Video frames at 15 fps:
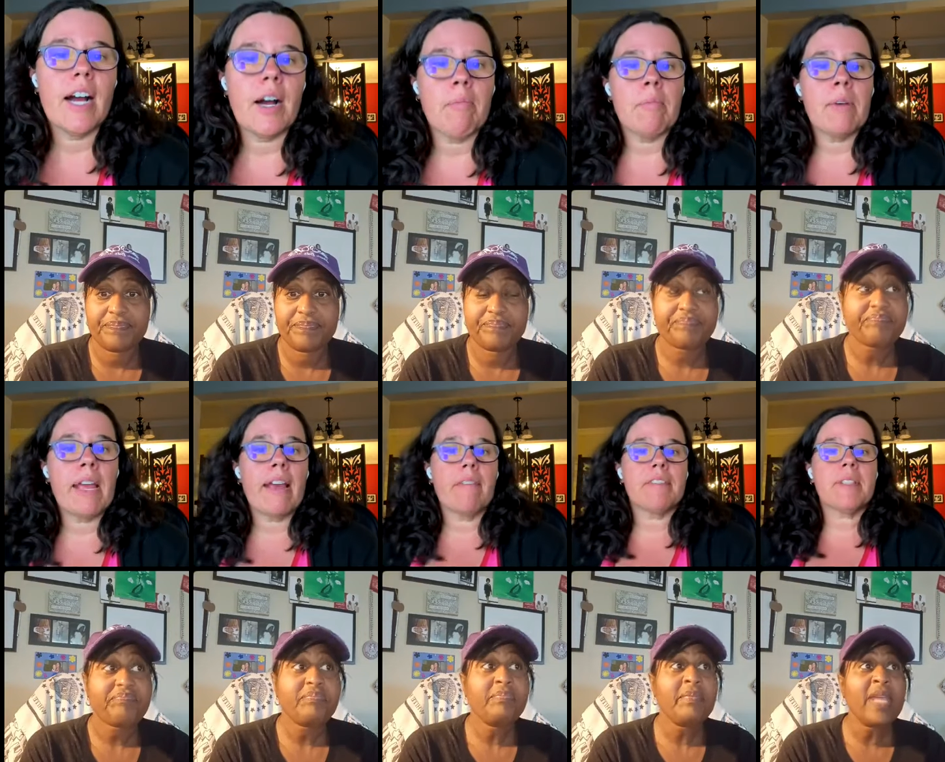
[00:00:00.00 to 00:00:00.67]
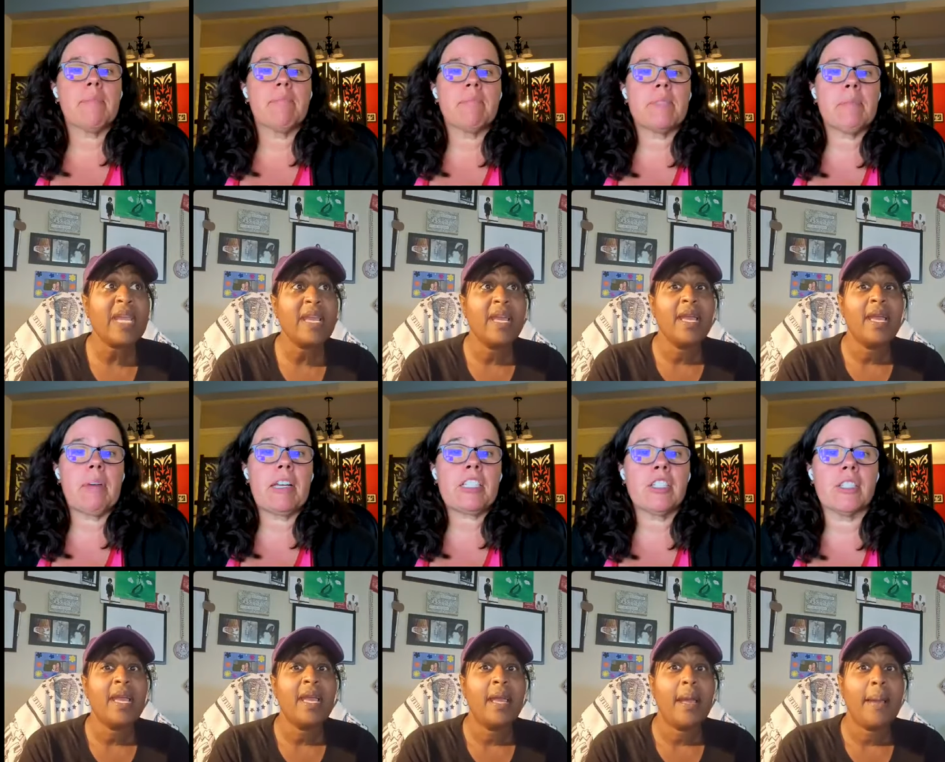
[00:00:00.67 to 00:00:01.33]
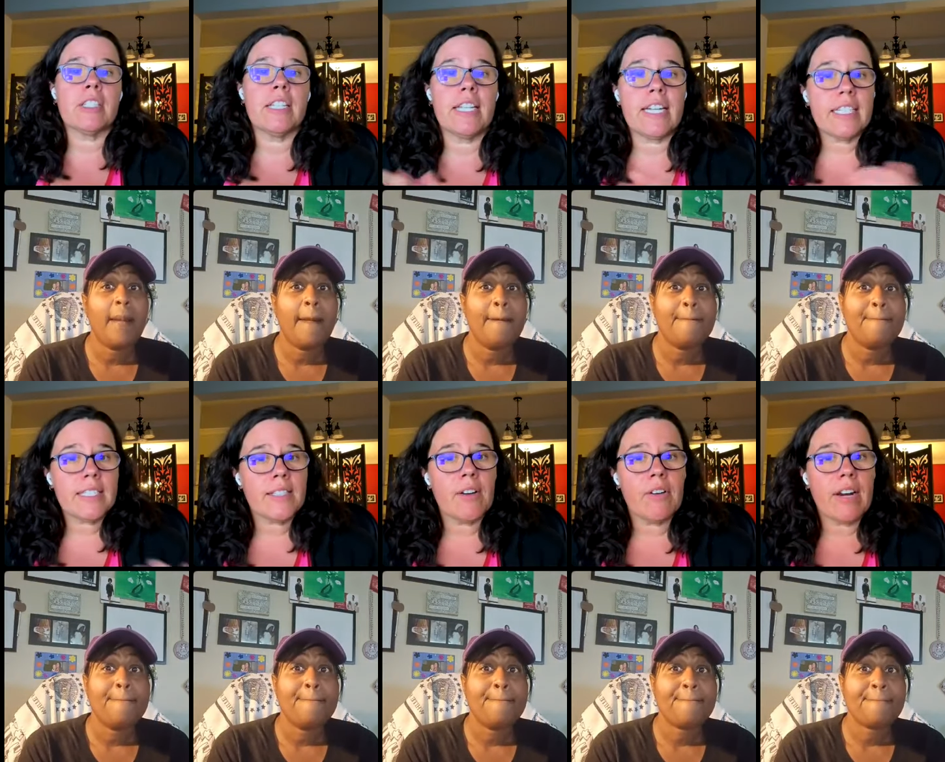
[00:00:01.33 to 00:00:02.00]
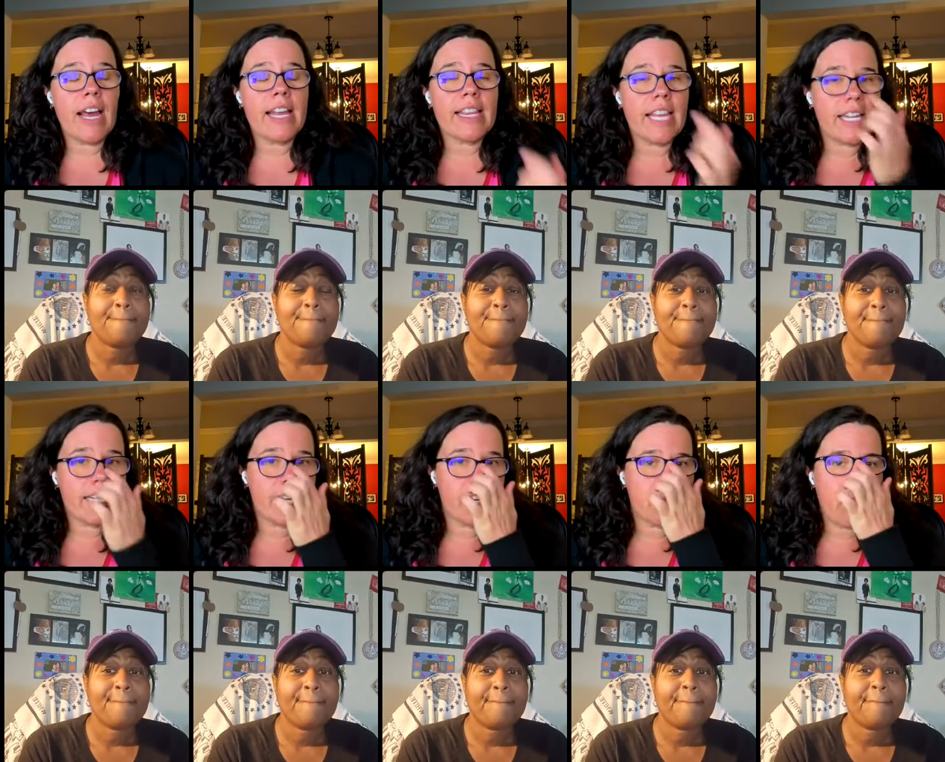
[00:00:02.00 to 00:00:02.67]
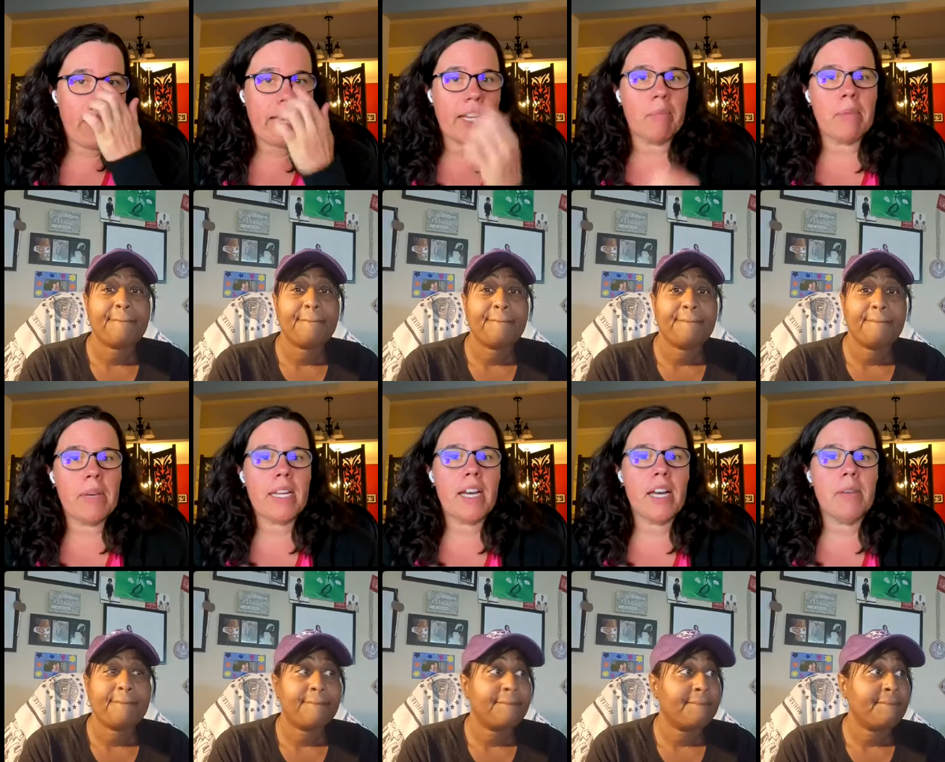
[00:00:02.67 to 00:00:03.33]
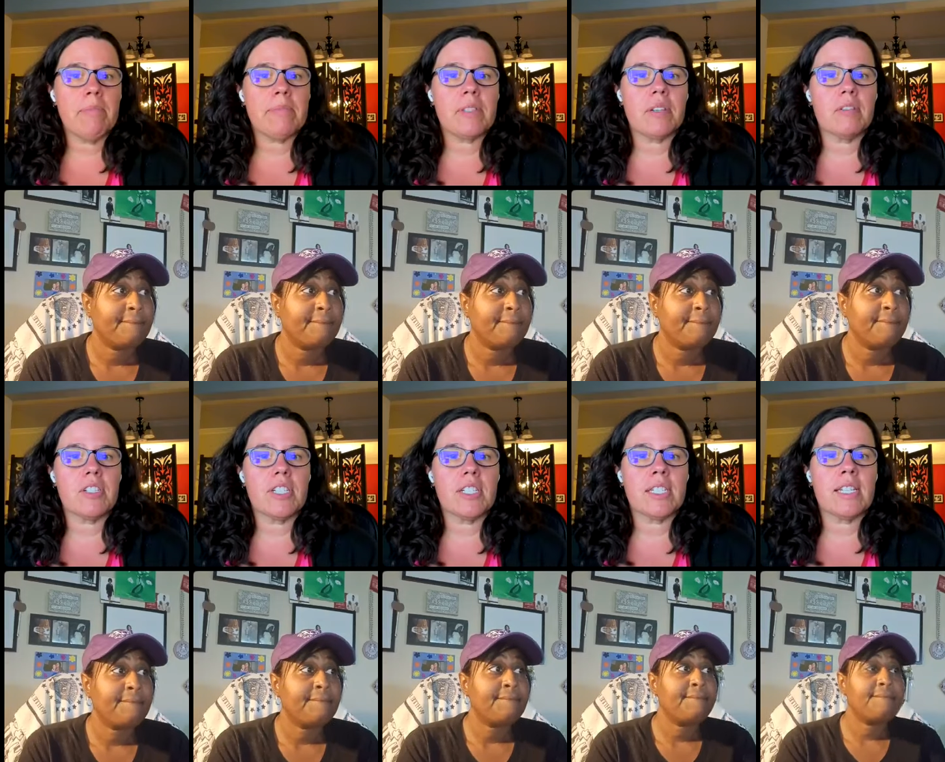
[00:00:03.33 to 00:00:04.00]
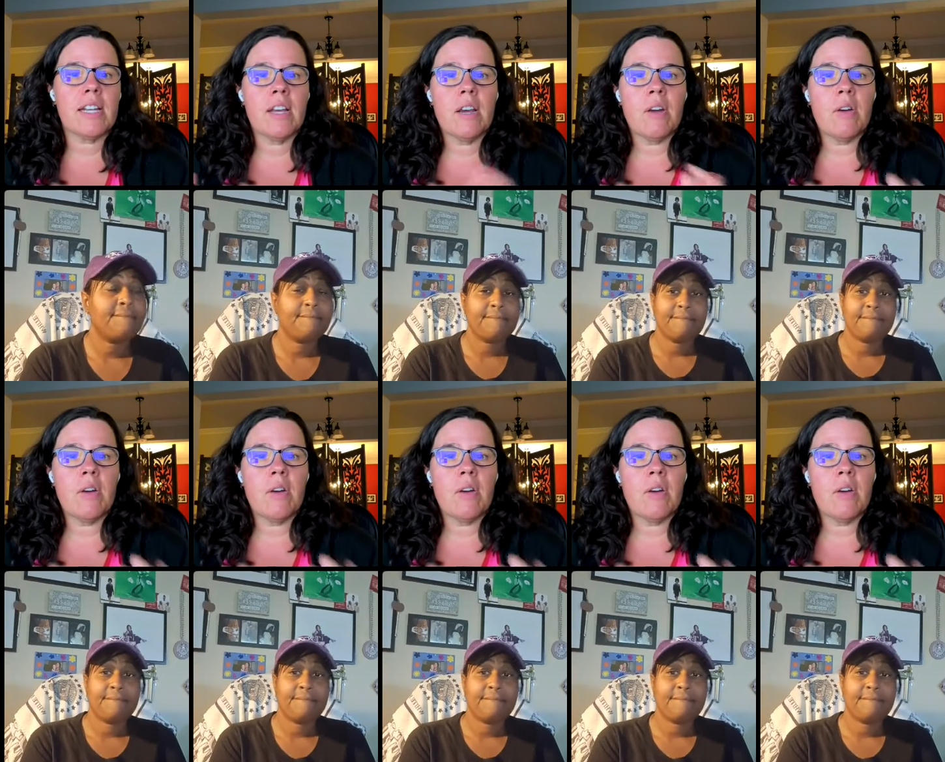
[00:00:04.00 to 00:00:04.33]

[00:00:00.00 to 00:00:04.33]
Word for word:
Speaker 1: um, we have some special clinics going on that day of packet pickup. So just